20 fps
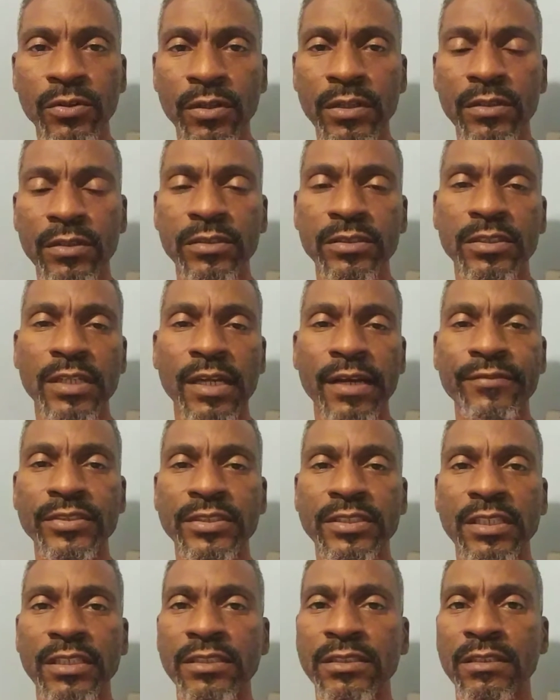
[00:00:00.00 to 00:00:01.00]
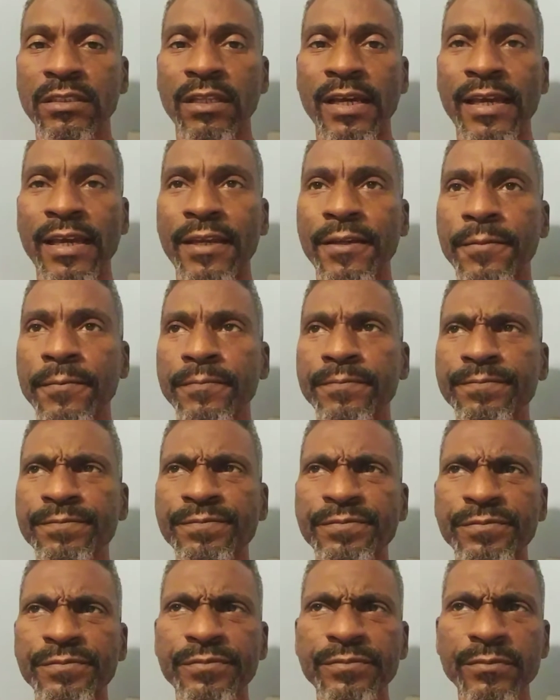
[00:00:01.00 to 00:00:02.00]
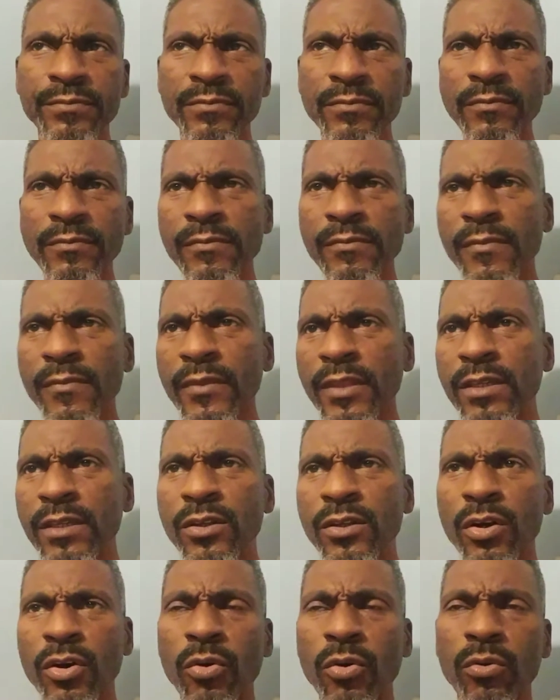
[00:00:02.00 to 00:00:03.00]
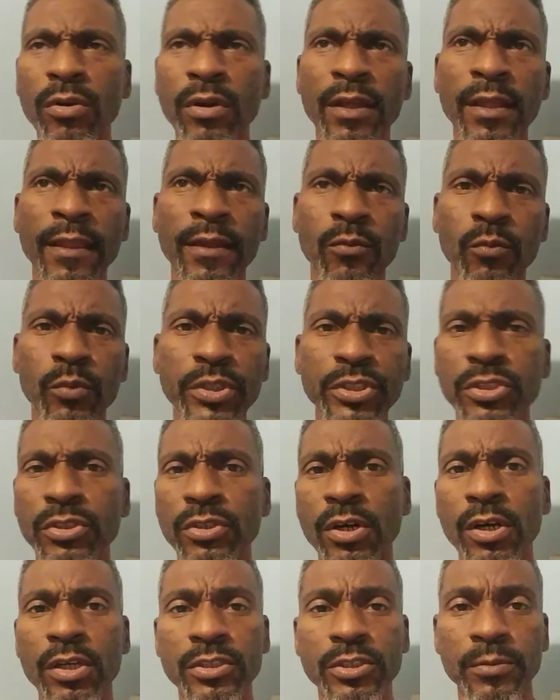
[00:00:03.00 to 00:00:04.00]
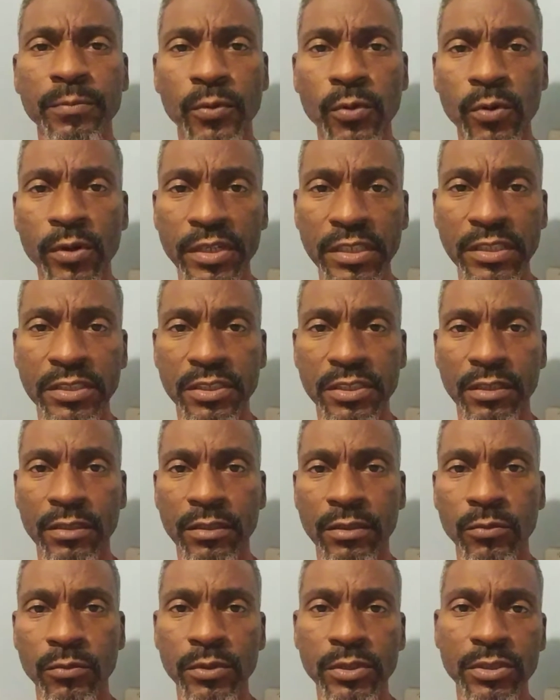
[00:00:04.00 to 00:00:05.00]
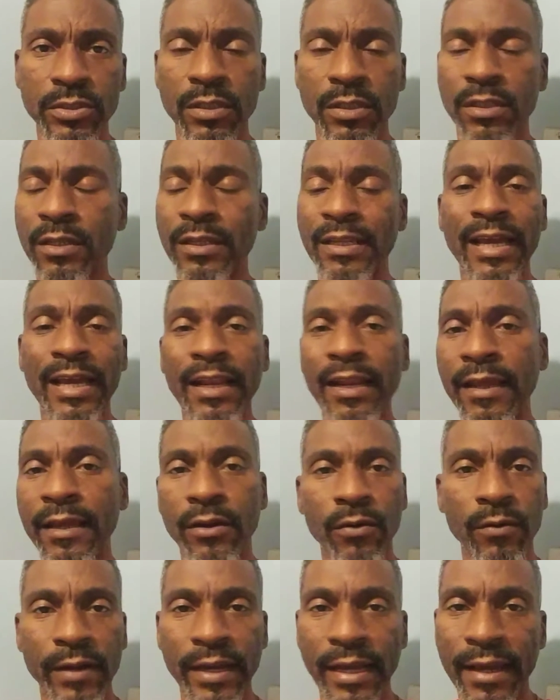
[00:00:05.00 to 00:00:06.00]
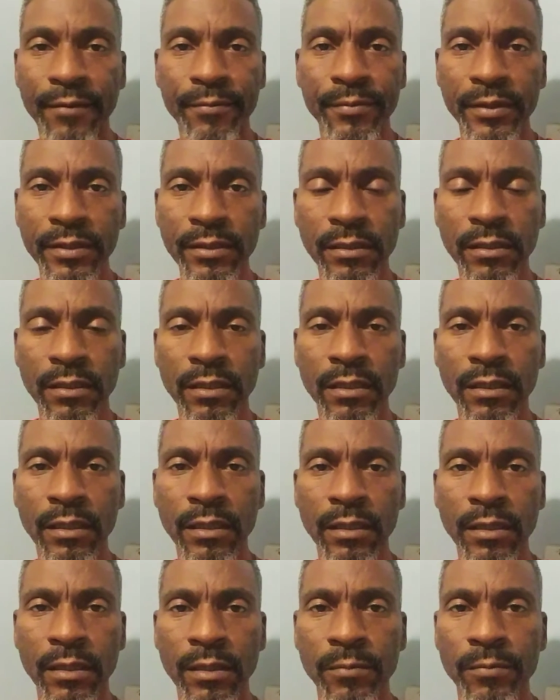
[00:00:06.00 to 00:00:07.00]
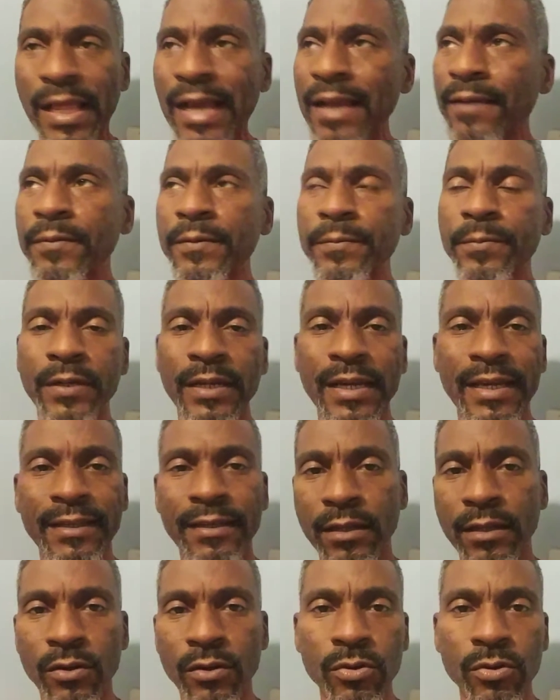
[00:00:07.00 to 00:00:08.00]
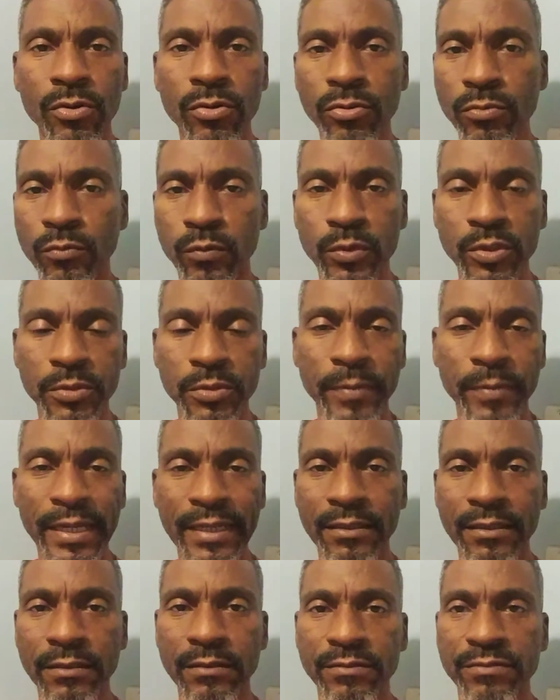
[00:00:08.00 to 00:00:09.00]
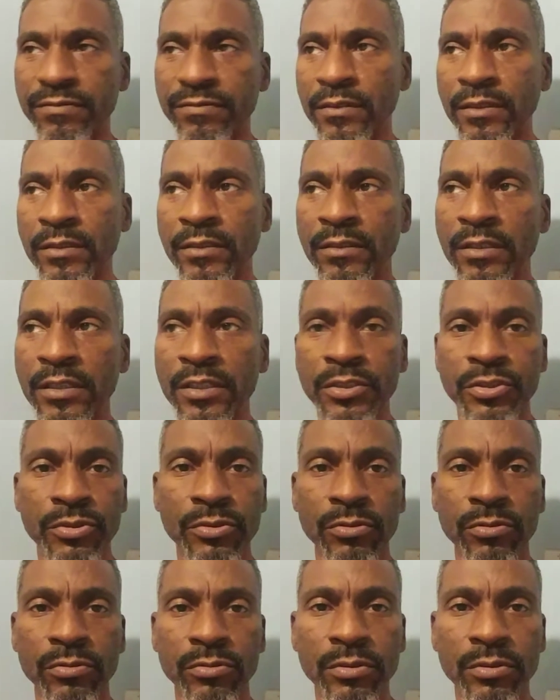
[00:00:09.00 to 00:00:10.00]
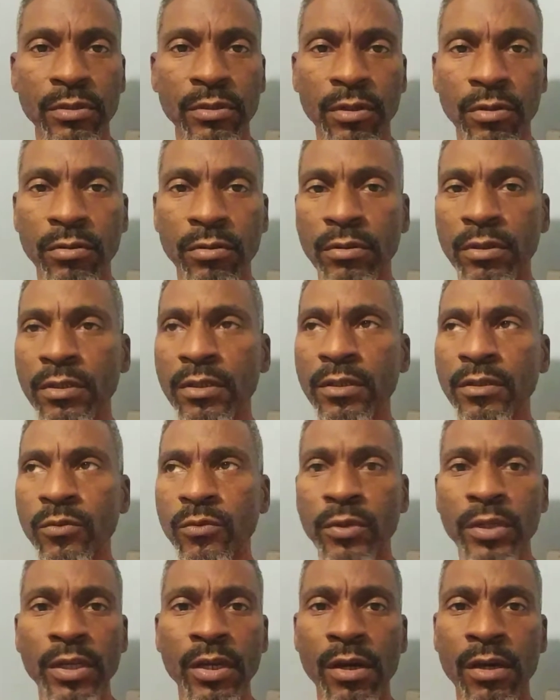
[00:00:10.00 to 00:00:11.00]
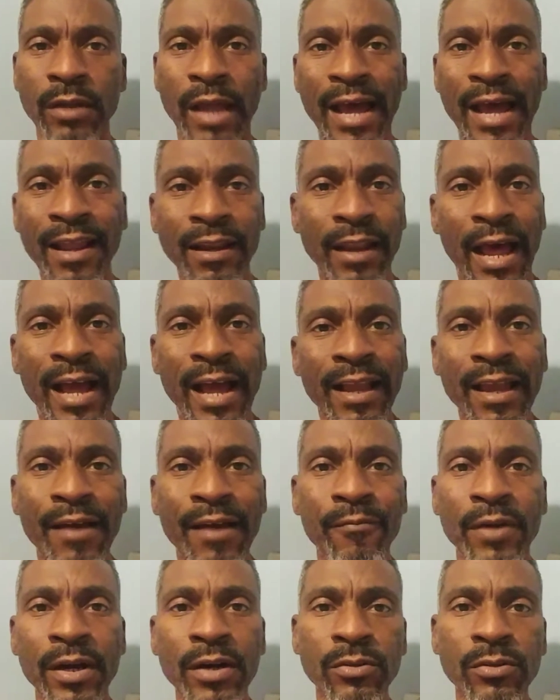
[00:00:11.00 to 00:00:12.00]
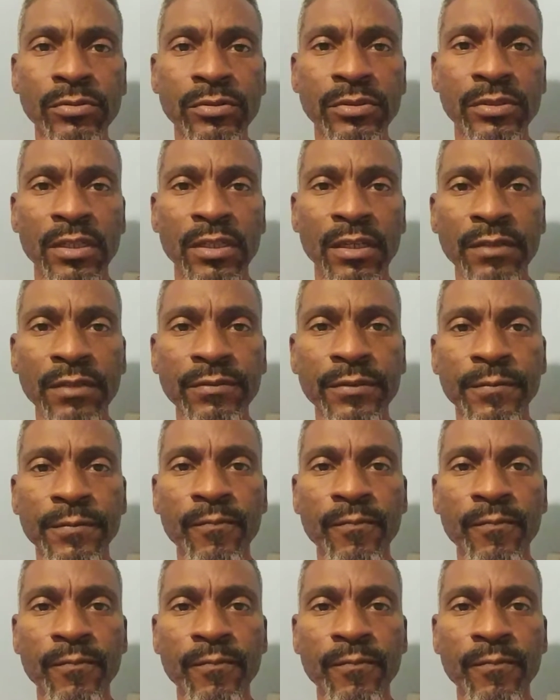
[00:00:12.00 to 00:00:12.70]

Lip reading: hear this conversation like, you know, we should all support each other. And that ain't going to happen. Black people got their own respective issues. You know, I got my own stuff.